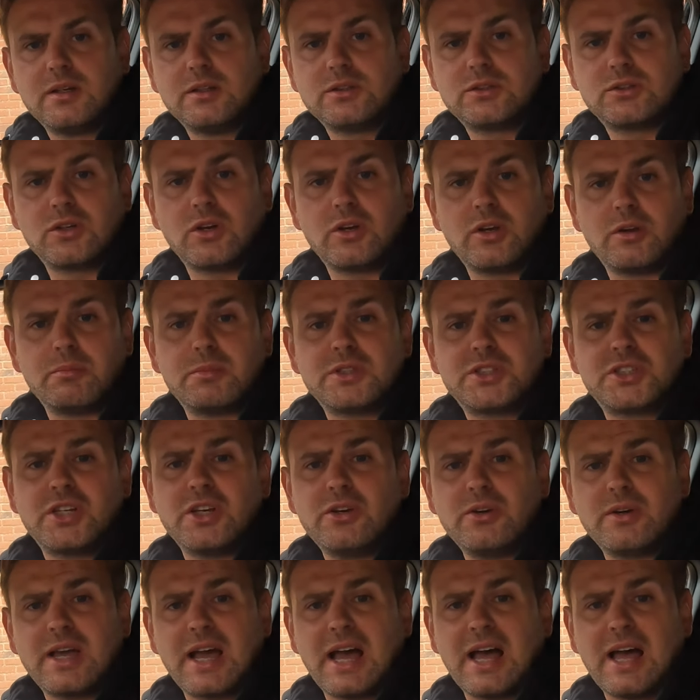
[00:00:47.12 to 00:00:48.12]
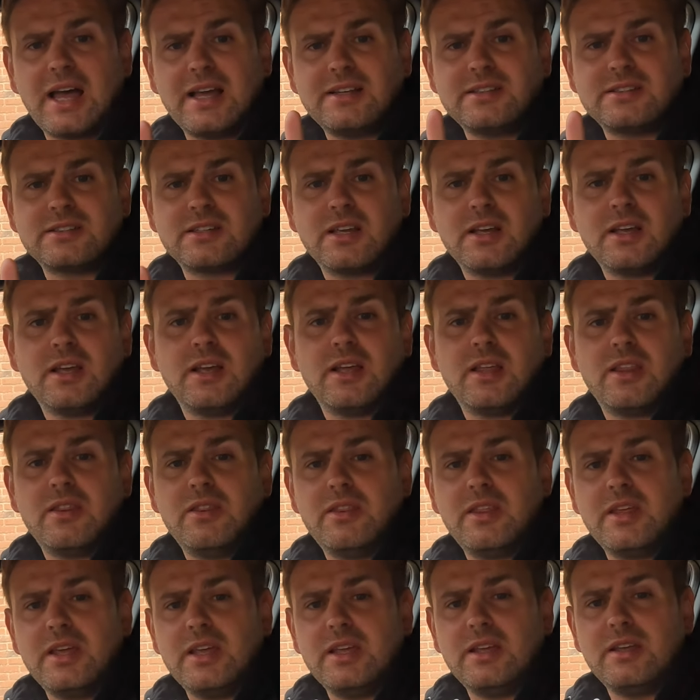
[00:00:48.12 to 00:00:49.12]
So number 2, guys,
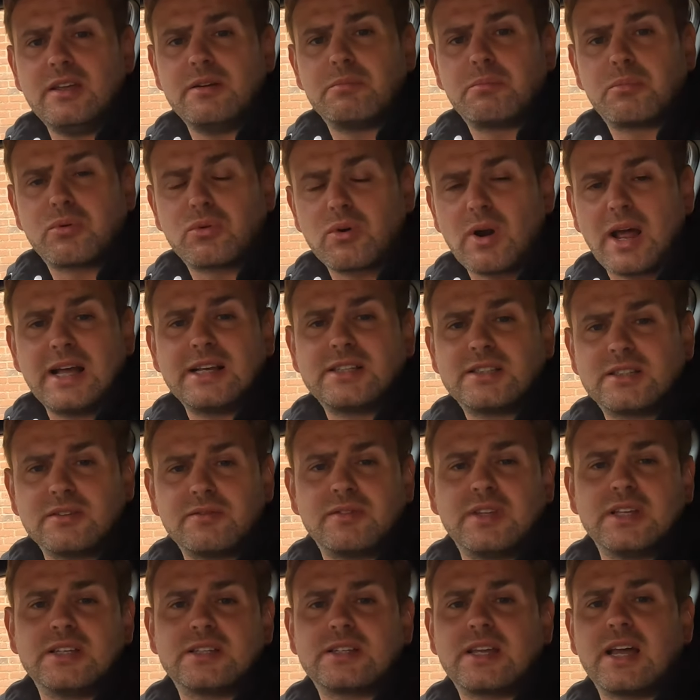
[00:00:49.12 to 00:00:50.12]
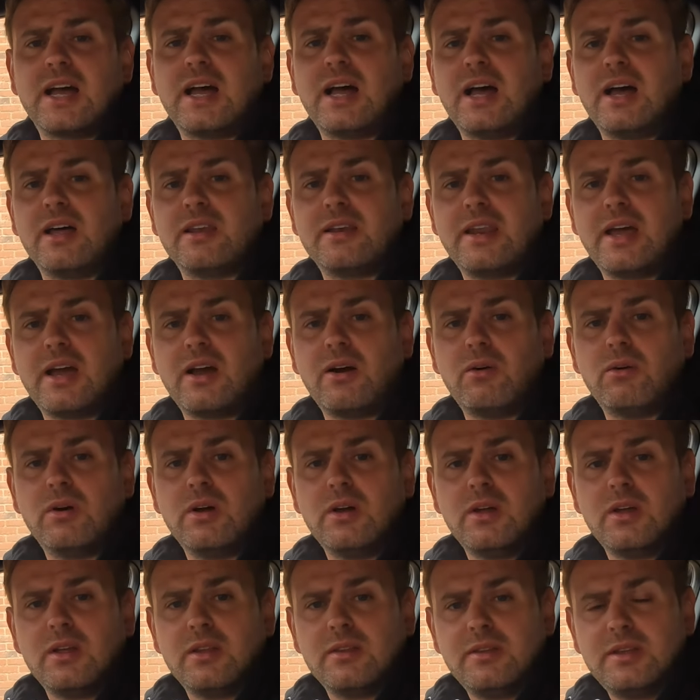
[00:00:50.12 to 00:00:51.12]
the price of this car. Now,
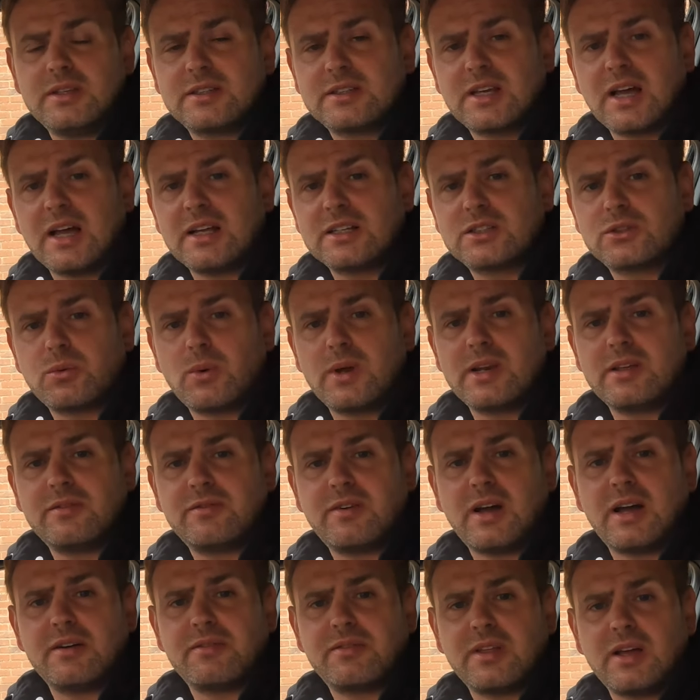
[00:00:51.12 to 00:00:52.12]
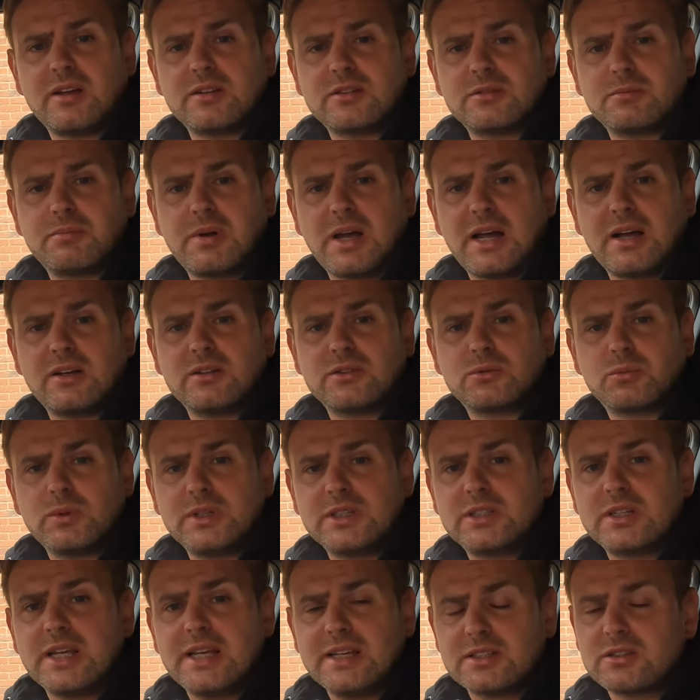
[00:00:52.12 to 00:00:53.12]
this car's £25,000,
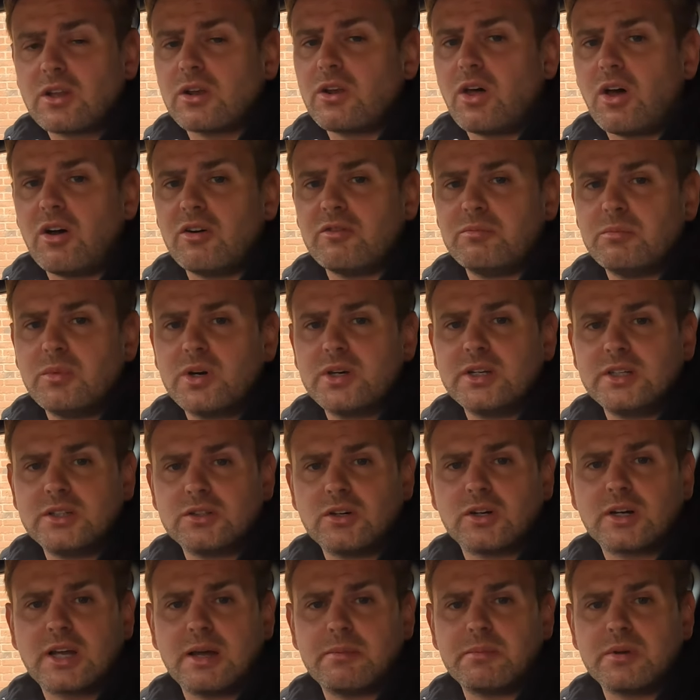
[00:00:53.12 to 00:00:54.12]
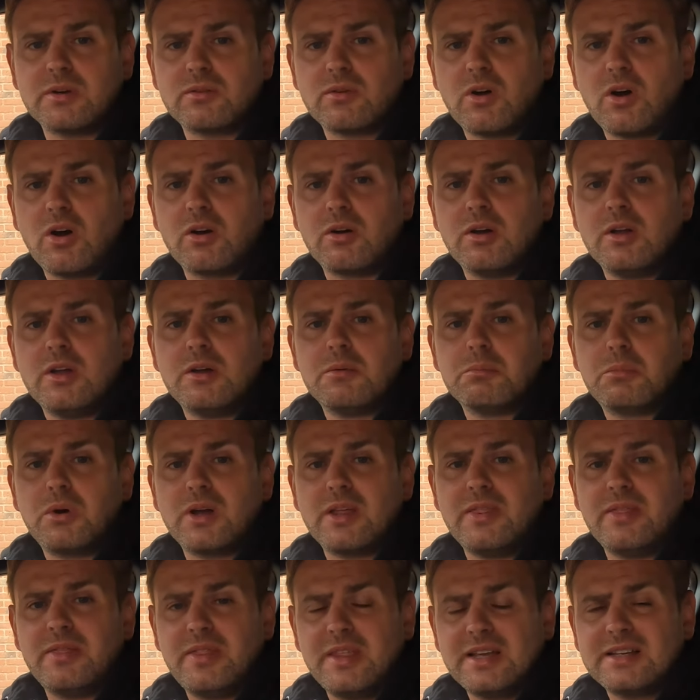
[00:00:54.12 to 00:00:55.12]
which is a lot of money, don't get me wrong, but
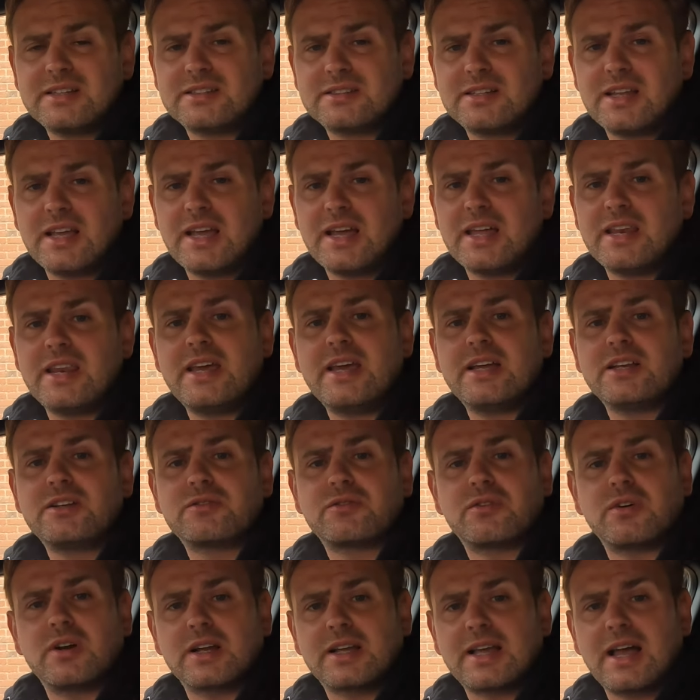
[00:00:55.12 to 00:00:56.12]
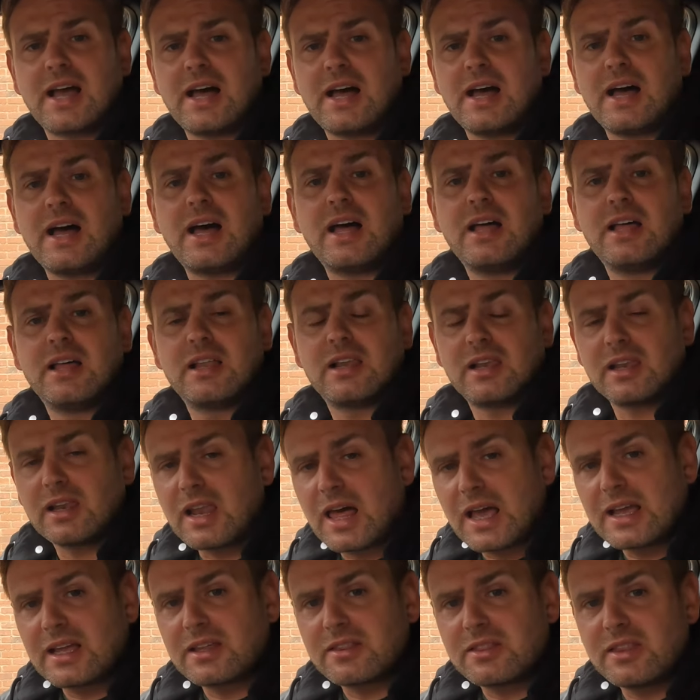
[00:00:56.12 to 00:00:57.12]
in this day and age, for a car
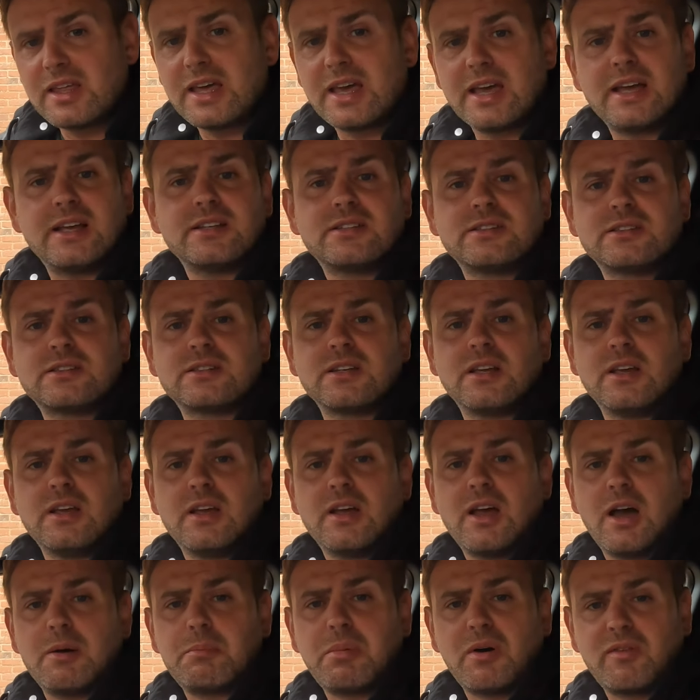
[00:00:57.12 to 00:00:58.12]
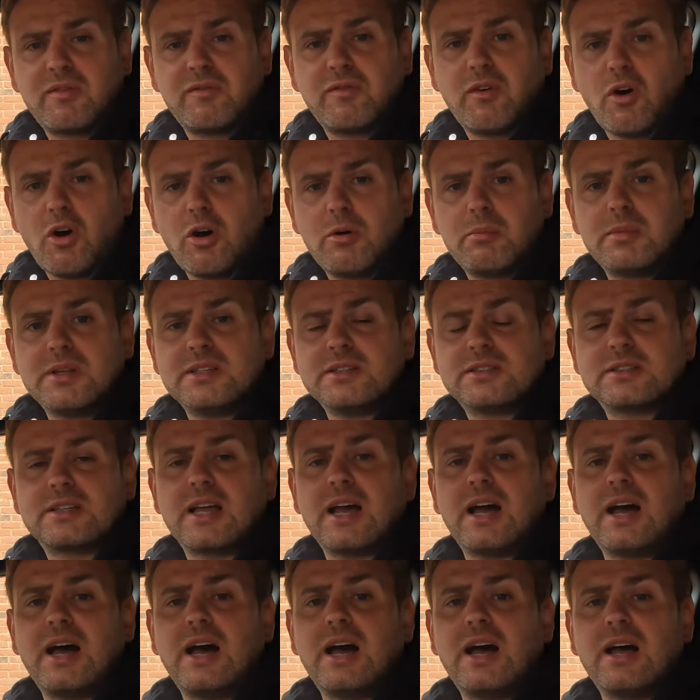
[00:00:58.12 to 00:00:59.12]
like this, a performance
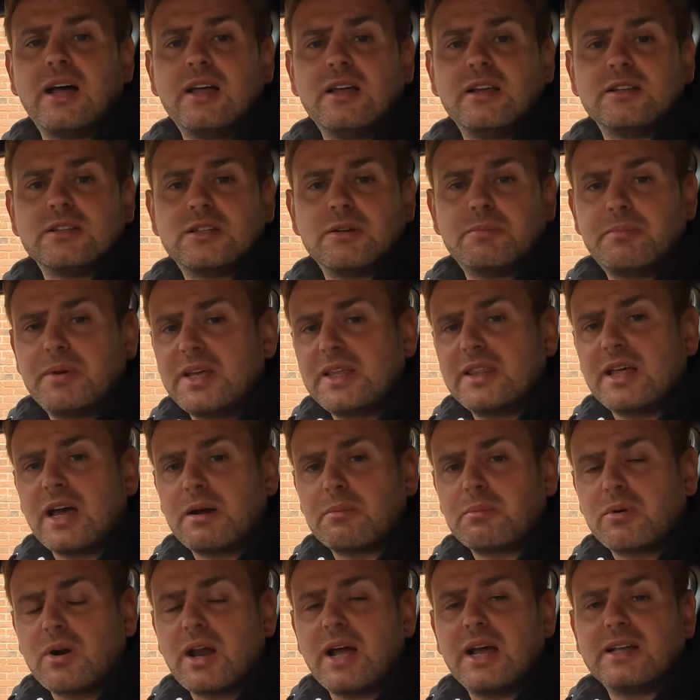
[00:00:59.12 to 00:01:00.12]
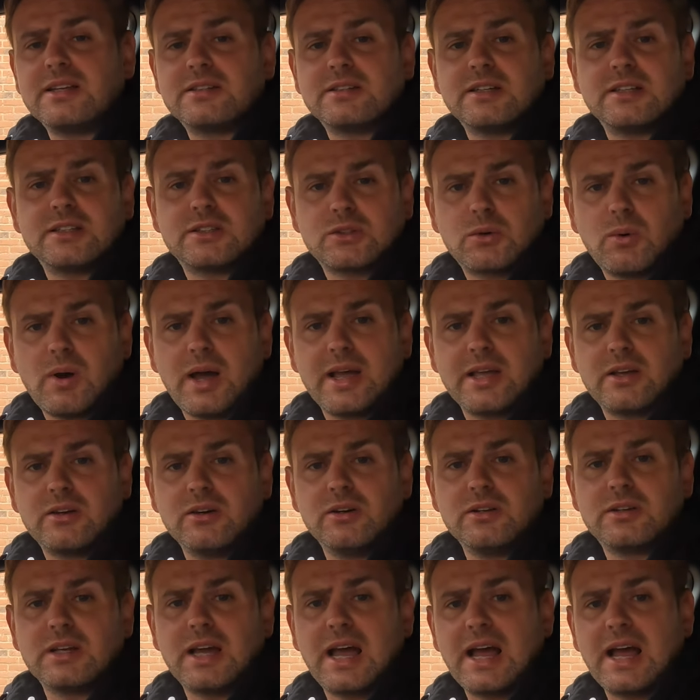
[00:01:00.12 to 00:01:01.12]
car, to be that price, it's quite good.